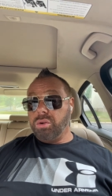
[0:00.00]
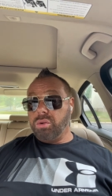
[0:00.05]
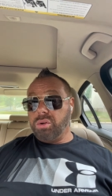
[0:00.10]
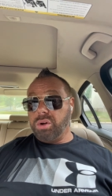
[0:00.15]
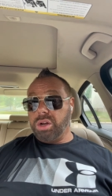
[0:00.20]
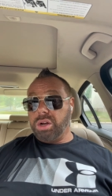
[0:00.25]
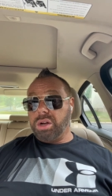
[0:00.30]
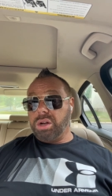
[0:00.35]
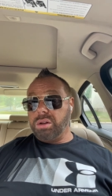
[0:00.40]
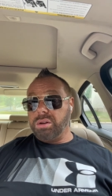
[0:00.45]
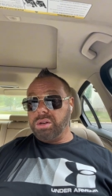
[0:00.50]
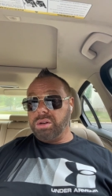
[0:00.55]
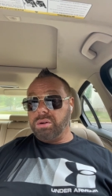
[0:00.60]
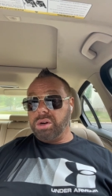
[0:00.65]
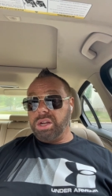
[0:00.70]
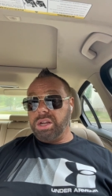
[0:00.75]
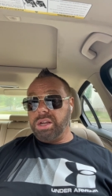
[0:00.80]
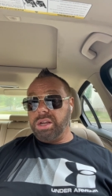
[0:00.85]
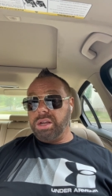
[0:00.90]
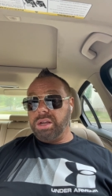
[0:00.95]
uh,
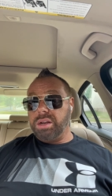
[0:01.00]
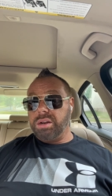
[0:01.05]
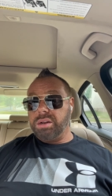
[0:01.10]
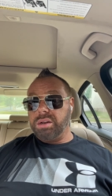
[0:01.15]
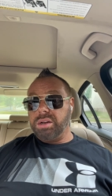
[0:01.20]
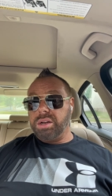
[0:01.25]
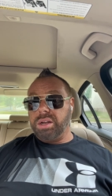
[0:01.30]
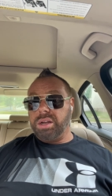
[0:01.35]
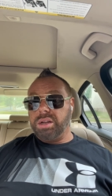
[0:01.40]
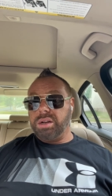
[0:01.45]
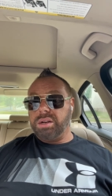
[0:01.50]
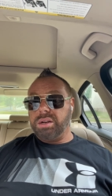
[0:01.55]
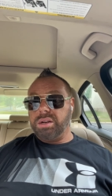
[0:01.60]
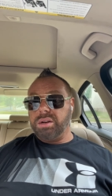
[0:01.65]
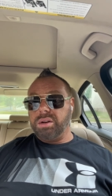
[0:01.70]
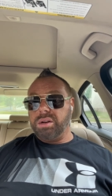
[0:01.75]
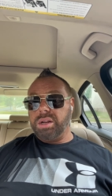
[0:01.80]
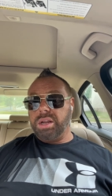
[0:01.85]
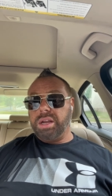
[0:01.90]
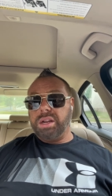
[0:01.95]
and and
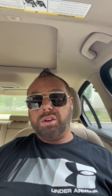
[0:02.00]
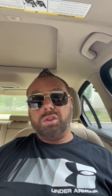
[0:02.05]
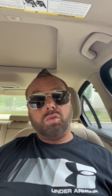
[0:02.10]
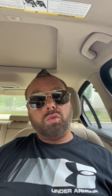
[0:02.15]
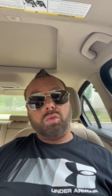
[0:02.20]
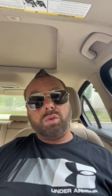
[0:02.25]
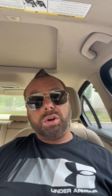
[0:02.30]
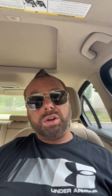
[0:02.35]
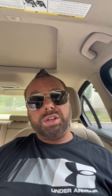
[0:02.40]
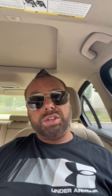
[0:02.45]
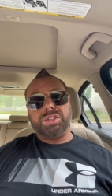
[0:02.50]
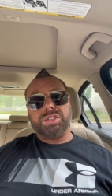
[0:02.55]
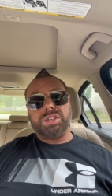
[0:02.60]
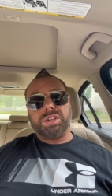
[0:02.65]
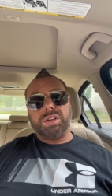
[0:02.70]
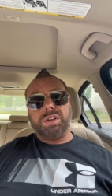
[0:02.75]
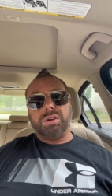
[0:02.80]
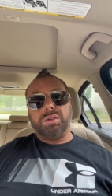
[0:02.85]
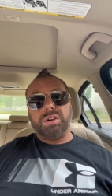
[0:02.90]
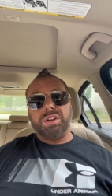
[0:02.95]
and or
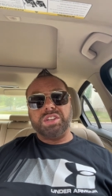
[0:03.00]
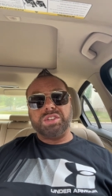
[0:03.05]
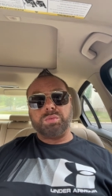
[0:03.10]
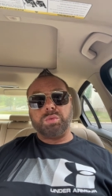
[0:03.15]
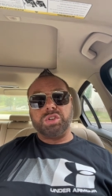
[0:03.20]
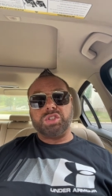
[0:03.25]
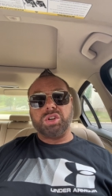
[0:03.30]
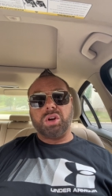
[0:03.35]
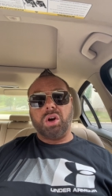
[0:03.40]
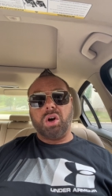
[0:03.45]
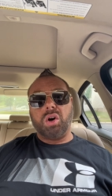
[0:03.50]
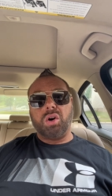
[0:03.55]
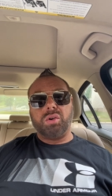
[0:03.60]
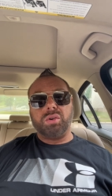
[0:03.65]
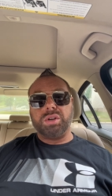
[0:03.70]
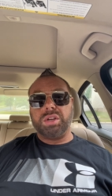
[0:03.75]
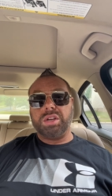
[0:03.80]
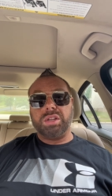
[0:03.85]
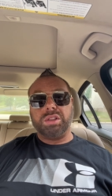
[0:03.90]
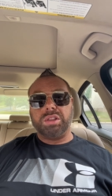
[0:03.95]
insecurities which all
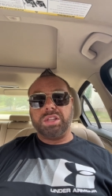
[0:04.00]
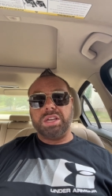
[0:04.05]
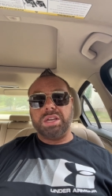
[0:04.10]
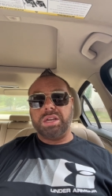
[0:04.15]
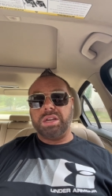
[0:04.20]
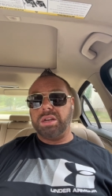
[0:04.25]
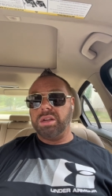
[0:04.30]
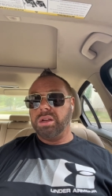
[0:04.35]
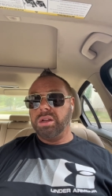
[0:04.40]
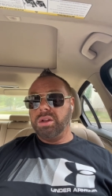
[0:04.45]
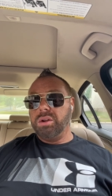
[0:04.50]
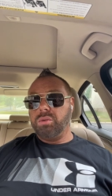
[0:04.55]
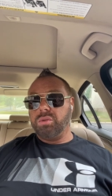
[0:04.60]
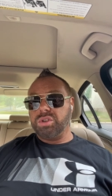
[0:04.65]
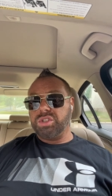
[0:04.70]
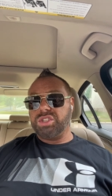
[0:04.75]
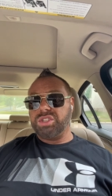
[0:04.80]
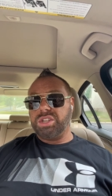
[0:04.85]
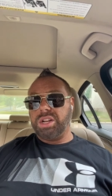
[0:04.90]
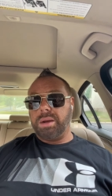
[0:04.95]
could lead or
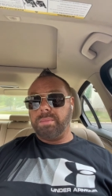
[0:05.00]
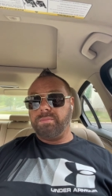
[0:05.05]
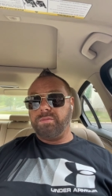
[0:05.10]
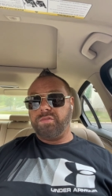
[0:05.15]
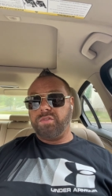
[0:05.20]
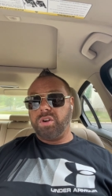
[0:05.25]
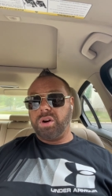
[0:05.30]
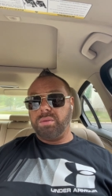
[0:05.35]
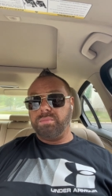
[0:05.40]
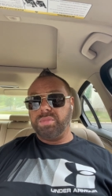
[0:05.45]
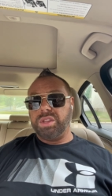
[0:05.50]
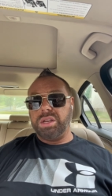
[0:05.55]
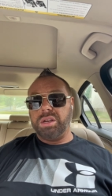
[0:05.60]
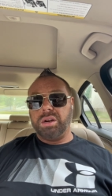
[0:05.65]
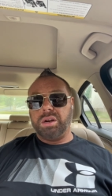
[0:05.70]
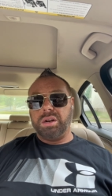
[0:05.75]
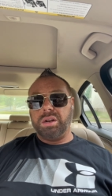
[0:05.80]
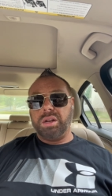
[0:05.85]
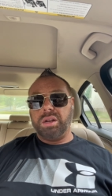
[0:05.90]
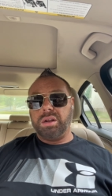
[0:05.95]
stem from the
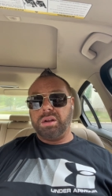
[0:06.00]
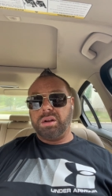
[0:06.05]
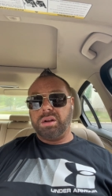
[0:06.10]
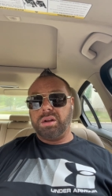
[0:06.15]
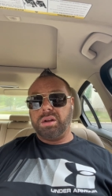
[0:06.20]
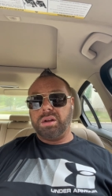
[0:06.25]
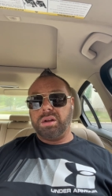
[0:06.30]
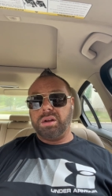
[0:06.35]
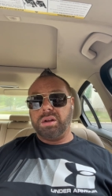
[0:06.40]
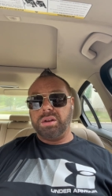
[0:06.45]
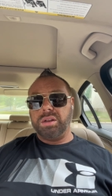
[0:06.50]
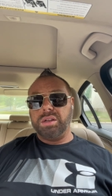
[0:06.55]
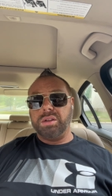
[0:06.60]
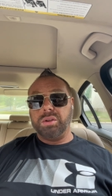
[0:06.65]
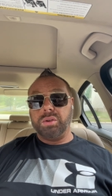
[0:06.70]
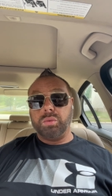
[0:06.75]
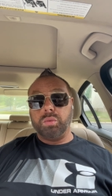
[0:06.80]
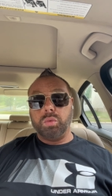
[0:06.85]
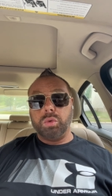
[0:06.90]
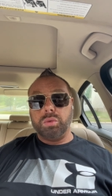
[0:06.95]
un, uh,
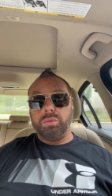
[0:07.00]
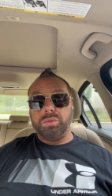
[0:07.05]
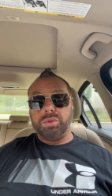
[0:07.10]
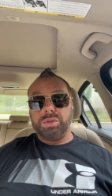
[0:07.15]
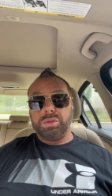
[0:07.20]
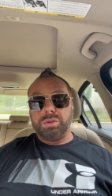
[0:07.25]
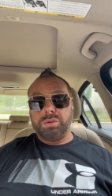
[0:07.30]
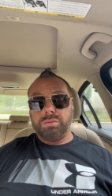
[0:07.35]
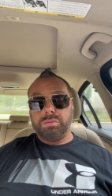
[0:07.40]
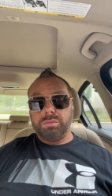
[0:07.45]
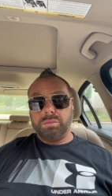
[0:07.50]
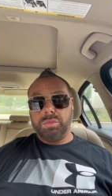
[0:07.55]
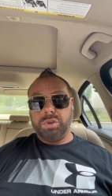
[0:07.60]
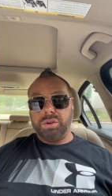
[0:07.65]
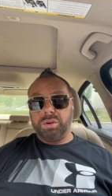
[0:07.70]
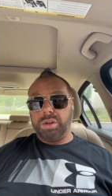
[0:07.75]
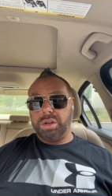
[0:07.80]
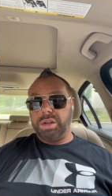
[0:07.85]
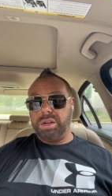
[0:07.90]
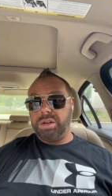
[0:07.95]
unhealed wounds
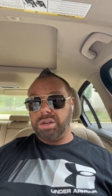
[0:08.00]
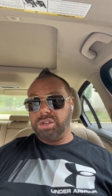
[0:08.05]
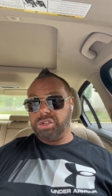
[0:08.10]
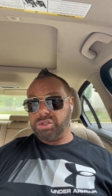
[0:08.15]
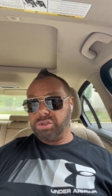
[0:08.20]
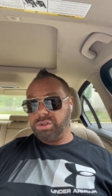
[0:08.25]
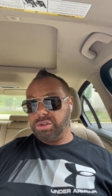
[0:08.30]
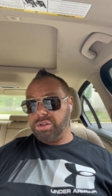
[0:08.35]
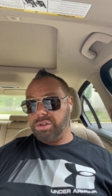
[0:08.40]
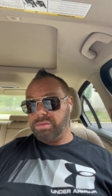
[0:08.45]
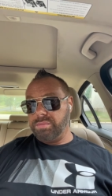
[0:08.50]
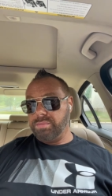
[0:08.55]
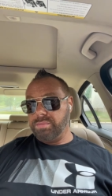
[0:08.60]
okay initially